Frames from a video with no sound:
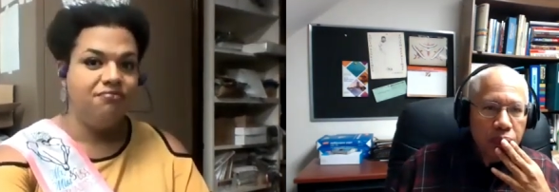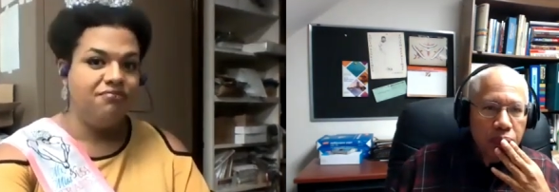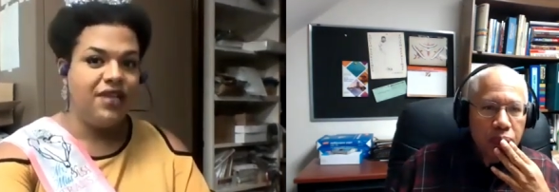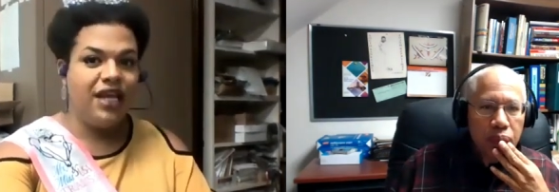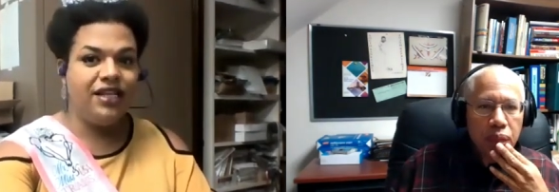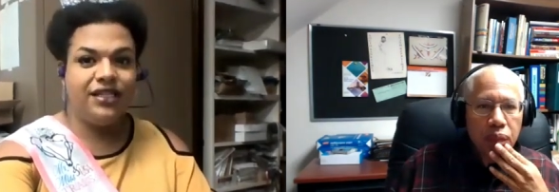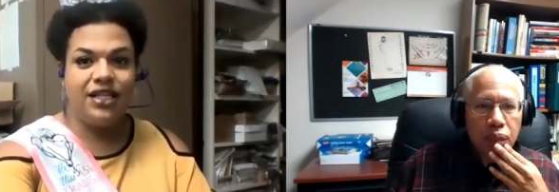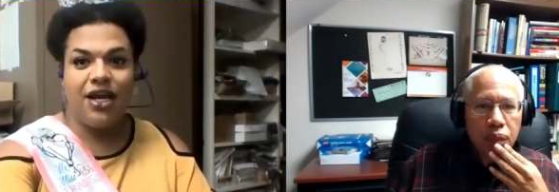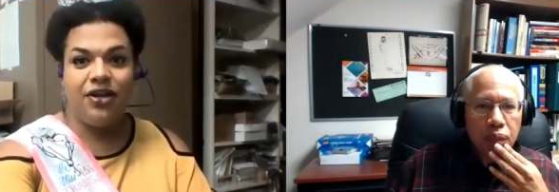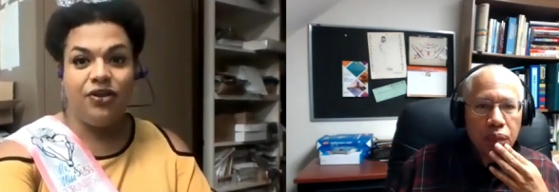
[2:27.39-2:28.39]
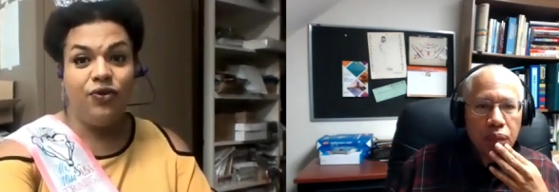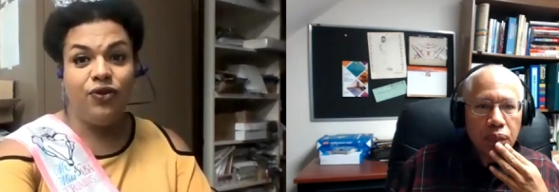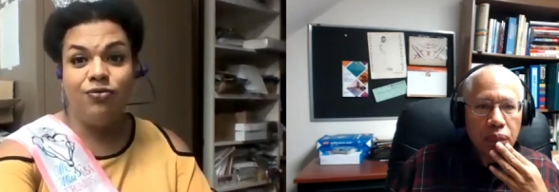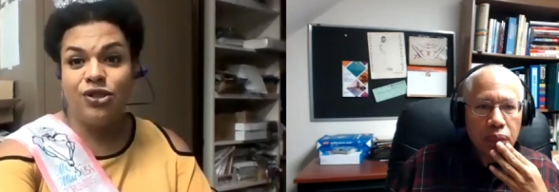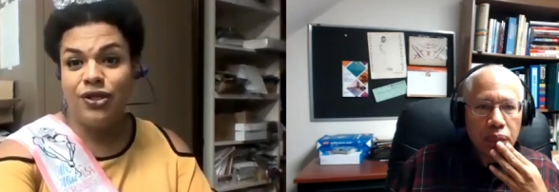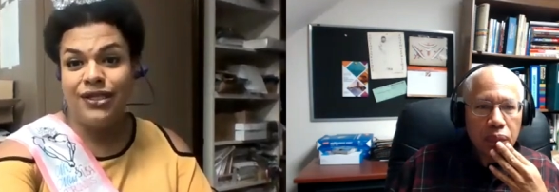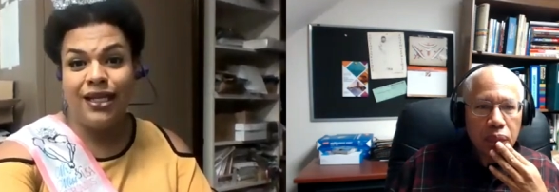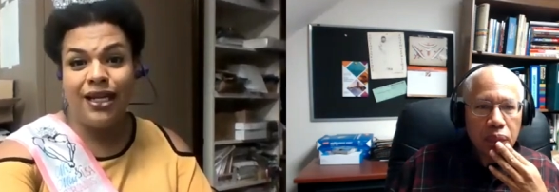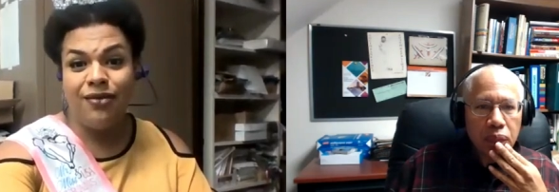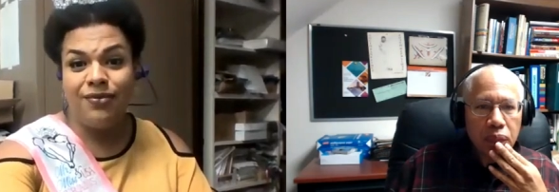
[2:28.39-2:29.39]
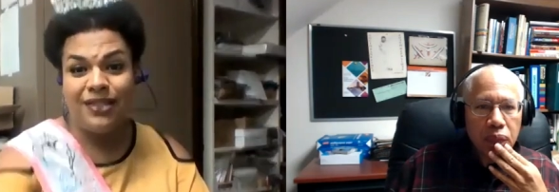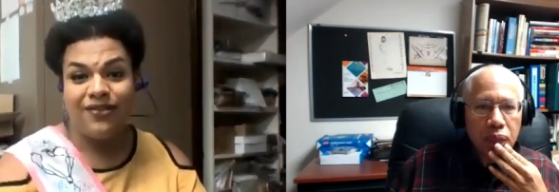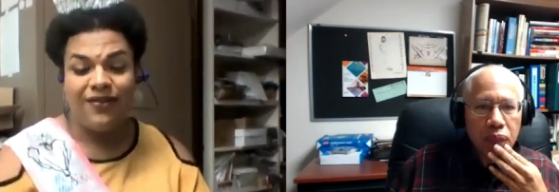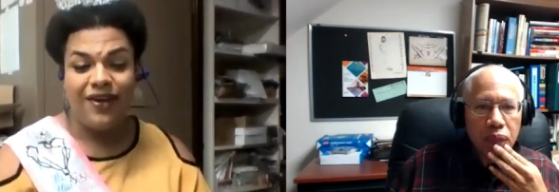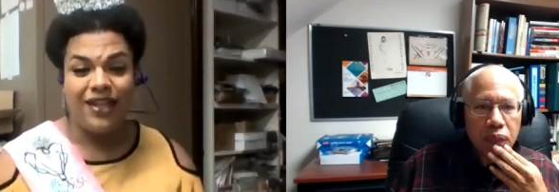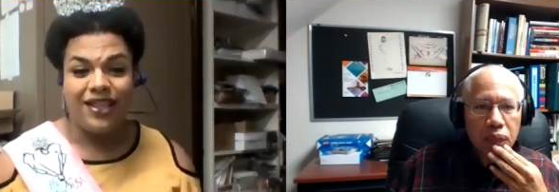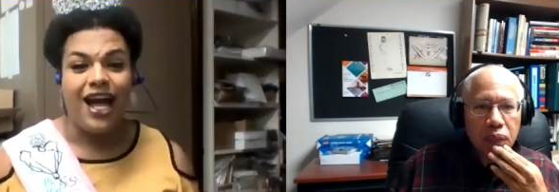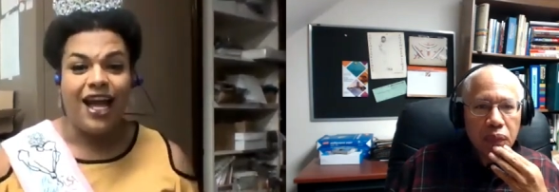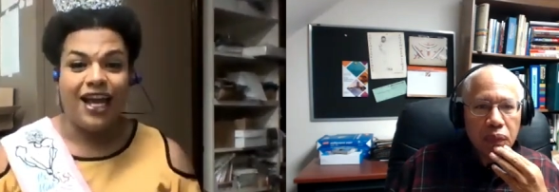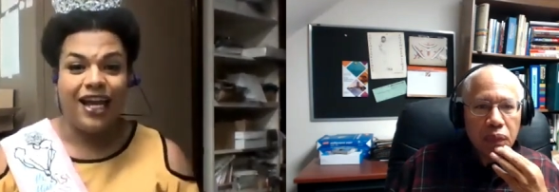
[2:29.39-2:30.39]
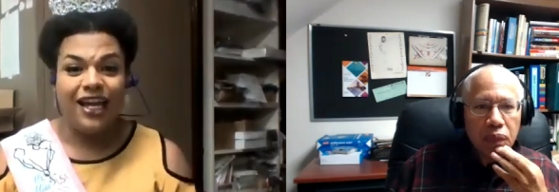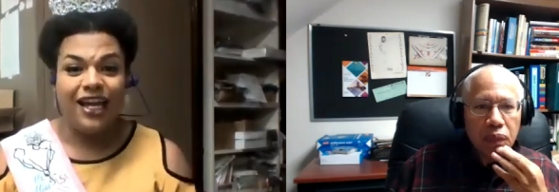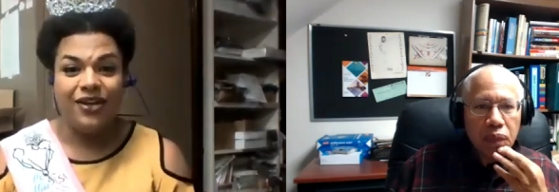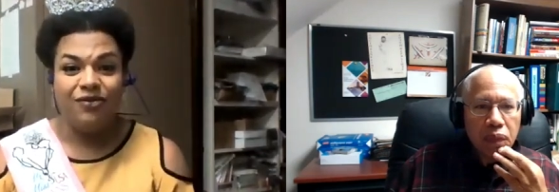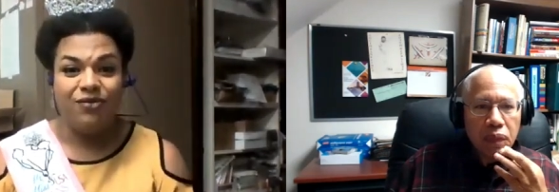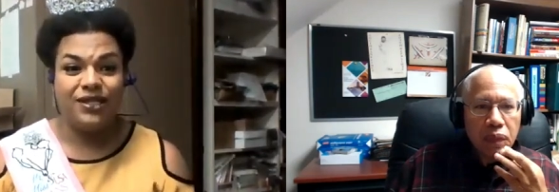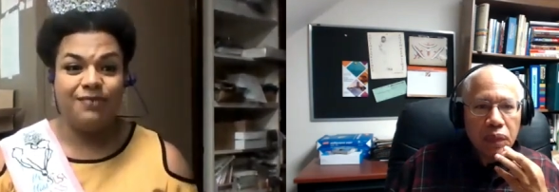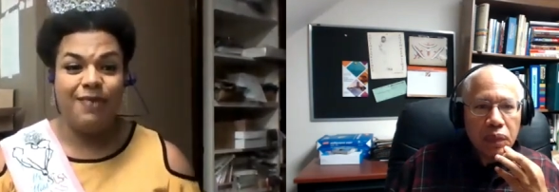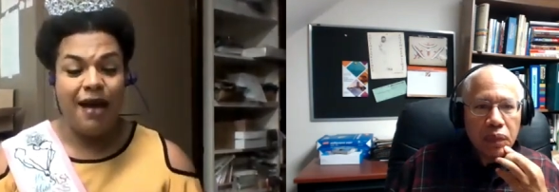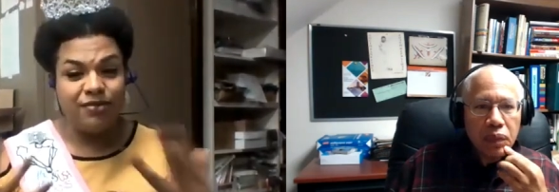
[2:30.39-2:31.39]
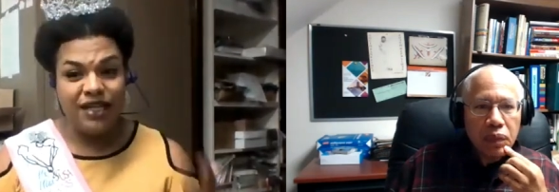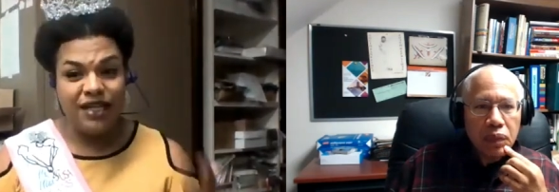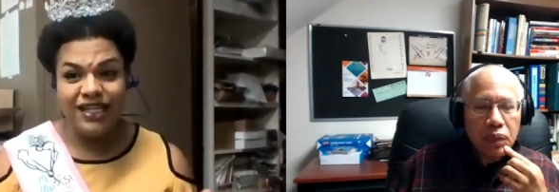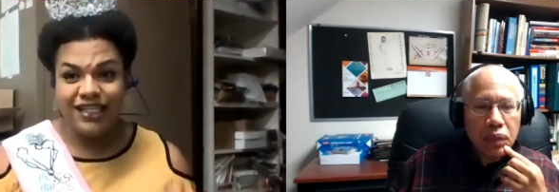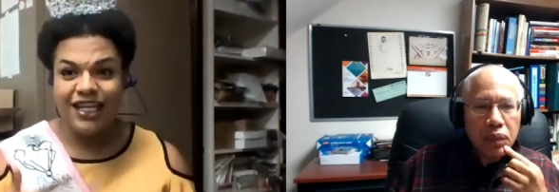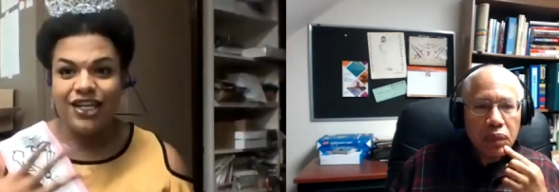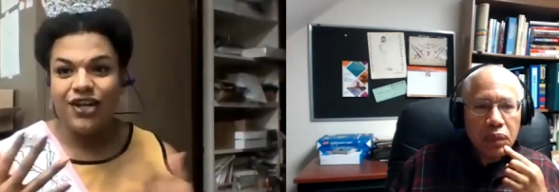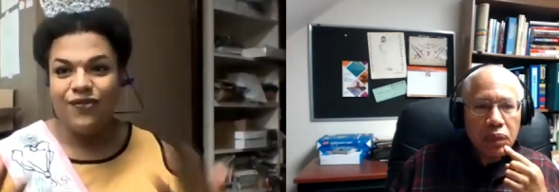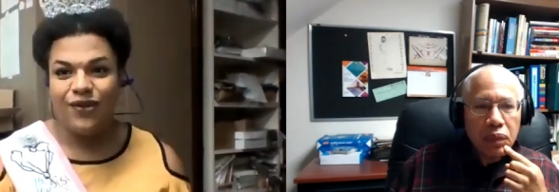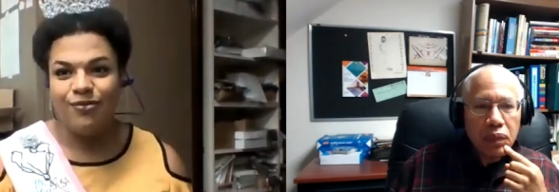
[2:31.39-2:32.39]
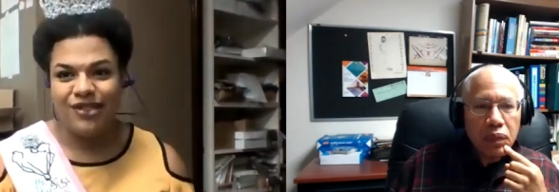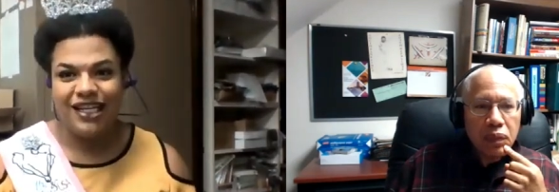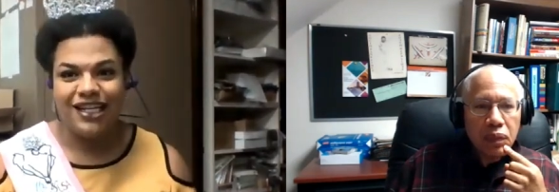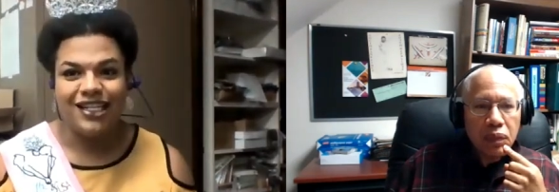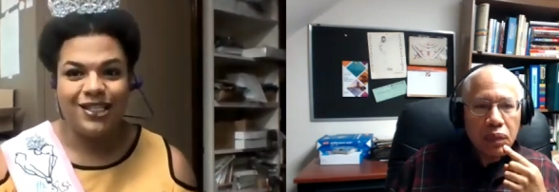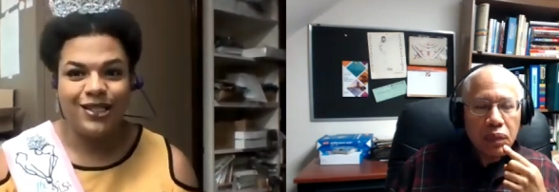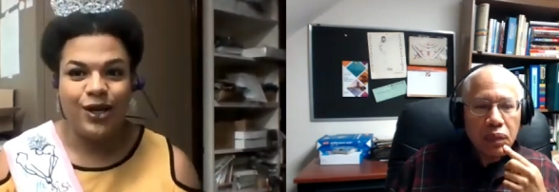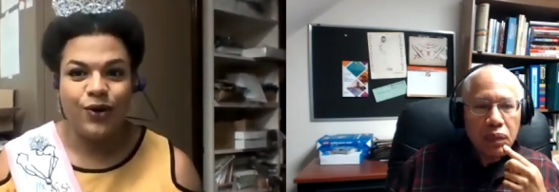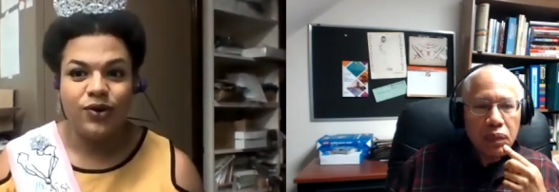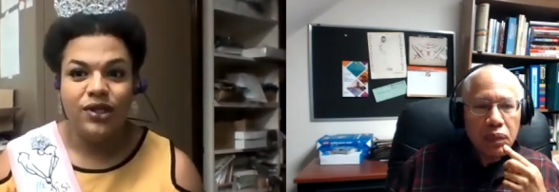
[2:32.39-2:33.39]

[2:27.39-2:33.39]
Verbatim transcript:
Speaker 1: it's uh, Lutheran Missouri Synod was the faith I was baptized in, confirmed in, and so